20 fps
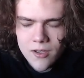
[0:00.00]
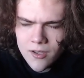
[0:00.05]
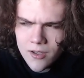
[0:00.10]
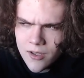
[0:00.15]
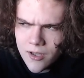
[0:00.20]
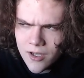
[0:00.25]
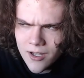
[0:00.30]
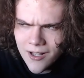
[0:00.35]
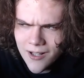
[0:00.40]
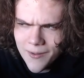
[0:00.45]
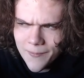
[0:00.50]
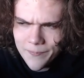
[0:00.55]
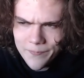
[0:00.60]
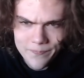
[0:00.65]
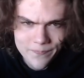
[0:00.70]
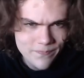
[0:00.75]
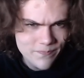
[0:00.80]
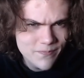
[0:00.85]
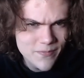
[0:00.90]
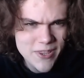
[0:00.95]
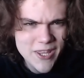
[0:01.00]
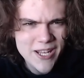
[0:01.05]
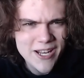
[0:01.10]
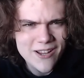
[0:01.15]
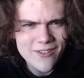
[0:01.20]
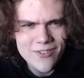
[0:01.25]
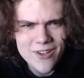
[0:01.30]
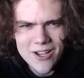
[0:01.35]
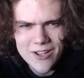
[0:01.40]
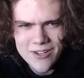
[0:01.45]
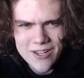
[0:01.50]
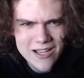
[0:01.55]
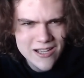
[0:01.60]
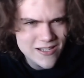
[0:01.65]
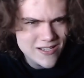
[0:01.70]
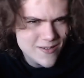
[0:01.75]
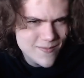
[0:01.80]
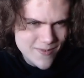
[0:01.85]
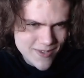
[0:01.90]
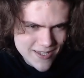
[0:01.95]
But then I found out
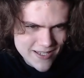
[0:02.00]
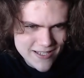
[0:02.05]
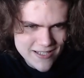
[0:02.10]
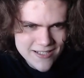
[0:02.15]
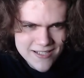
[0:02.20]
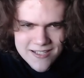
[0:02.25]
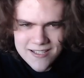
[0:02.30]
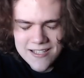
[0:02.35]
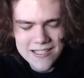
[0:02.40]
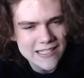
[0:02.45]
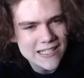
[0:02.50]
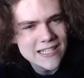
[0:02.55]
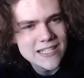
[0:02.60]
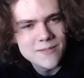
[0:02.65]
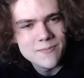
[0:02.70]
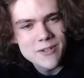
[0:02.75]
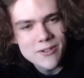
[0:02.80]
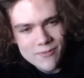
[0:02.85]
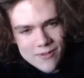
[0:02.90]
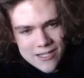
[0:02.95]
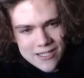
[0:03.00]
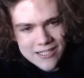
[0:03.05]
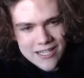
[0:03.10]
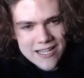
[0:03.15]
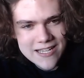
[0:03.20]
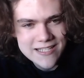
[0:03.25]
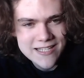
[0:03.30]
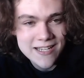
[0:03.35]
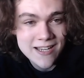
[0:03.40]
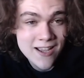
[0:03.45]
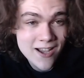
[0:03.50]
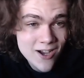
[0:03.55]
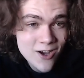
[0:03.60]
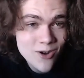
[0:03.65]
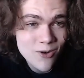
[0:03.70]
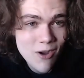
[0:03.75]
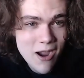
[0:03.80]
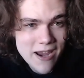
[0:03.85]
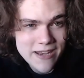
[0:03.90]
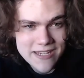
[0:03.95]
some things that led to me realizing, oh,
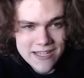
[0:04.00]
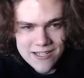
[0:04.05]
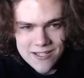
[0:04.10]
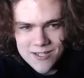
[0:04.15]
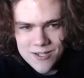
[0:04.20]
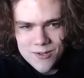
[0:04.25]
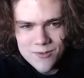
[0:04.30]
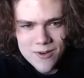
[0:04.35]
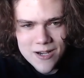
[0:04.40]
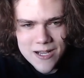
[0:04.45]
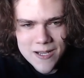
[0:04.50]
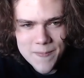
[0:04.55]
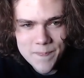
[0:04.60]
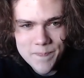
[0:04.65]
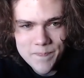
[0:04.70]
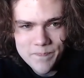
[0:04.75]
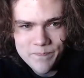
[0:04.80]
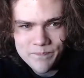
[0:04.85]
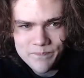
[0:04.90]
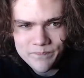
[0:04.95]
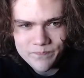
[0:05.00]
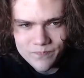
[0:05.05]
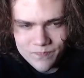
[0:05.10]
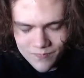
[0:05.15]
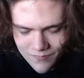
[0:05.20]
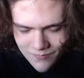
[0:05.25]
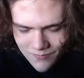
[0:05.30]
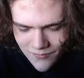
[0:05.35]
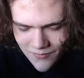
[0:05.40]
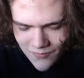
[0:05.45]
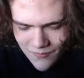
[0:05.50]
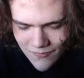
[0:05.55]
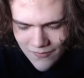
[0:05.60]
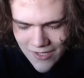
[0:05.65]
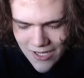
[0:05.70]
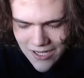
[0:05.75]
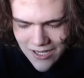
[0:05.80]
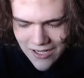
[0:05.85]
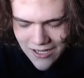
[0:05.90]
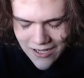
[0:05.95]
I need to,
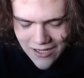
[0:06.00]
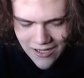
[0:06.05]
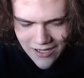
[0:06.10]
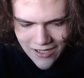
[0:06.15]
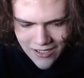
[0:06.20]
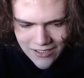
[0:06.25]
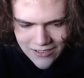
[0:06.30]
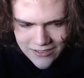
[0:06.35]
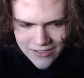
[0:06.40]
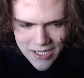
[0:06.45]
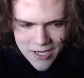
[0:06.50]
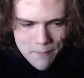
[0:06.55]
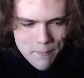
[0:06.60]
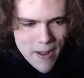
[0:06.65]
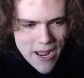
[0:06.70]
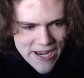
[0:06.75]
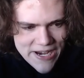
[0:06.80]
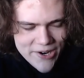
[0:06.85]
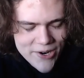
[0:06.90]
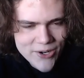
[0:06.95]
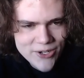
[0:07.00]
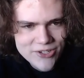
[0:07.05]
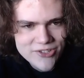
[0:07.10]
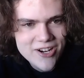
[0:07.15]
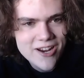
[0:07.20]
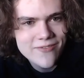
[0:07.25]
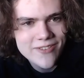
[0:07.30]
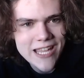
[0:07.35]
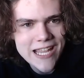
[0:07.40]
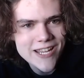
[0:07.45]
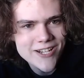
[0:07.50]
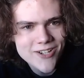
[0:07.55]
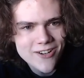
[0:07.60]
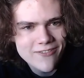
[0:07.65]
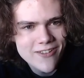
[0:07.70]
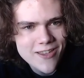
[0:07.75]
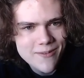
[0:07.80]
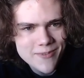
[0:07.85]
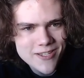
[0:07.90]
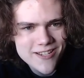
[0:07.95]
buy a hard drive cage off
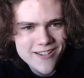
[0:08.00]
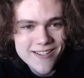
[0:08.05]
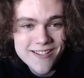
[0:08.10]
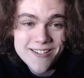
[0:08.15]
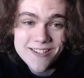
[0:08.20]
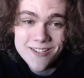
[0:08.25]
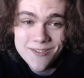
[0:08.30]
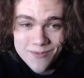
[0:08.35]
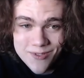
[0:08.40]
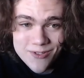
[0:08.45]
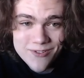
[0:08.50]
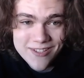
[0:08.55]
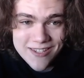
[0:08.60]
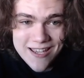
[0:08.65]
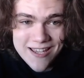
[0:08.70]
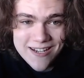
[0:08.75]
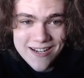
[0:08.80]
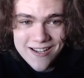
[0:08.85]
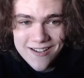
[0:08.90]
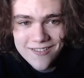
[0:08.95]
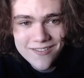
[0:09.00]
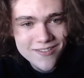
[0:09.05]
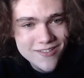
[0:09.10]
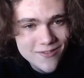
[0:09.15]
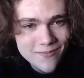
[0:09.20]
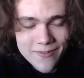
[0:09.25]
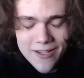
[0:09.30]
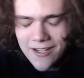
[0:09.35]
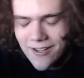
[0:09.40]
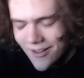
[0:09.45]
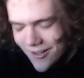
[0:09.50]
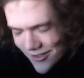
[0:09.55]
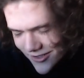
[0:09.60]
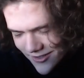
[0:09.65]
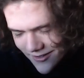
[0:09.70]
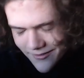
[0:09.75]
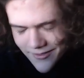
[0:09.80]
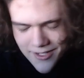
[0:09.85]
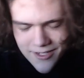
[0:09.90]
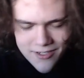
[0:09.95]
Amazon, so I'm doing that now. So I'm buying a hard
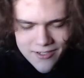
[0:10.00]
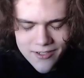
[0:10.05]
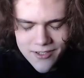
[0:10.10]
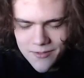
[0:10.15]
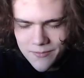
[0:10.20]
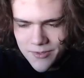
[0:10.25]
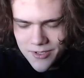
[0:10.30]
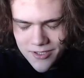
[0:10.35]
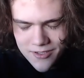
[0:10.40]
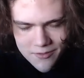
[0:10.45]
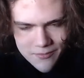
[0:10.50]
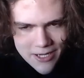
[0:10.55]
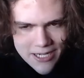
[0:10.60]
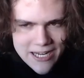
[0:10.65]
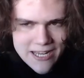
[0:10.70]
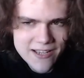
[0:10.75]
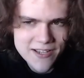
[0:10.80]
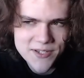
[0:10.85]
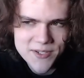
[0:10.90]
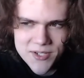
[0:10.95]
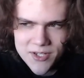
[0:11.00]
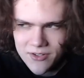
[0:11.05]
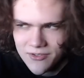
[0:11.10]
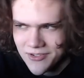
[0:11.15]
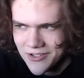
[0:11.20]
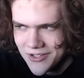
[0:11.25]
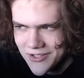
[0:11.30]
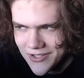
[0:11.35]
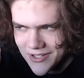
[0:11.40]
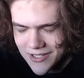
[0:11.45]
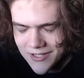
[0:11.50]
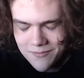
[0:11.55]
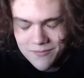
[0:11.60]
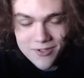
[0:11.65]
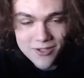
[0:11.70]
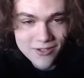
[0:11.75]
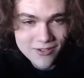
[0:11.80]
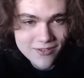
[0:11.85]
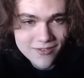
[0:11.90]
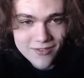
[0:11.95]
drive cage, I'm gonna put it in my NAS server, so I can
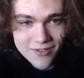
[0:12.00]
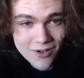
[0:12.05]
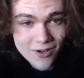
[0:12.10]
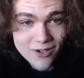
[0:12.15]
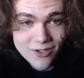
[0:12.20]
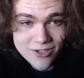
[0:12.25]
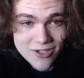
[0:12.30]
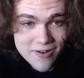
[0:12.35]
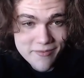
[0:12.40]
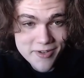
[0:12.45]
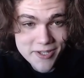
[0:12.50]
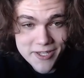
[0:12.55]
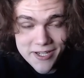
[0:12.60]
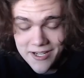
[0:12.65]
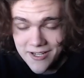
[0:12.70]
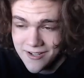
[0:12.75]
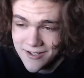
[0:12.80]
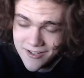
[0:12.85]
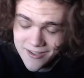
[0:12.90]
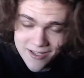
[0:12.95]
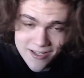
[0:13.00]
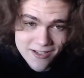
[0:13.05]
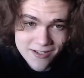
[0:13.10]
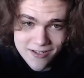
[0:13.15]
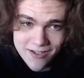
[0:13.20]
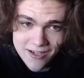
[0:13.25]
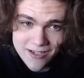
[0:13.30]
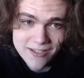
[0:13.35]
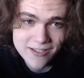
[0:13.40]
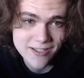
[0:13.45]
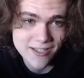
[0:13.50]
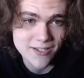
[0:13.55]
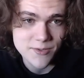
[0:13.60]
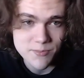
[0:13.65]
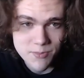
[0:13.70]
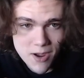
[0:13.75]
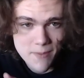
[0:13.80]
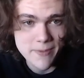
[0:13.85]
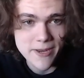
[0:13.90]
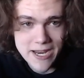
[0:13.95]
put the hard drive in there, and then I can, like,
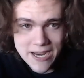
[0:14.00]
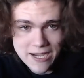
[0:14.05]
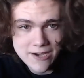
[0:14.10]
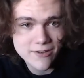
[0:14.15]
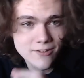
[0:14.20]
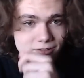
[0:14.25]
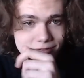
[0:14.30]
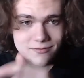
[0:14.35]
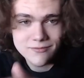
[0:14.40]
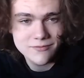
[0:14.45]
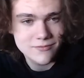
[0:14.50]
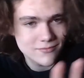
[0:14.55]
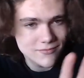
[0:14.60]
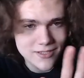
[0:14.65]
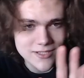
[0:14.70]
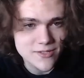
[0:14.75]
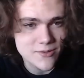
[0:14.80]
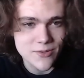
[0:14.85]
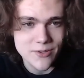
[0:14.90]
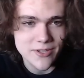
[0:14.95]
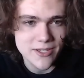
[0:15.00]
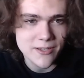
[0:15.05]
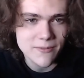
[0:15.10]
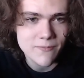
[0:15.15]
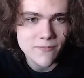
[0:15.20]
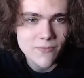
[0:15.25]
swap it out. It's a whole thing.